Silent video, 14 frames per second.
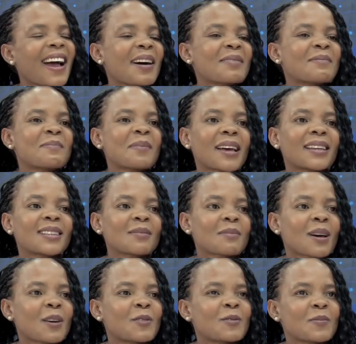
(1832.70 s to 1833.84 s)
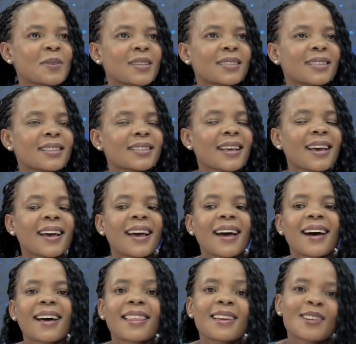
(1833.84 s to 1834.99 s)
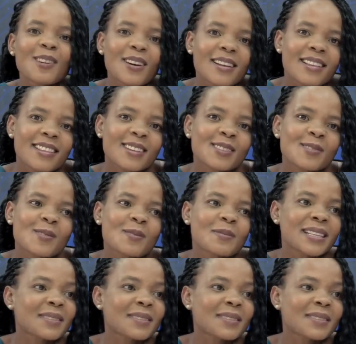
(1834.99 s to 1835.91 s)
I'm minding my own business. Are they not in the school bus?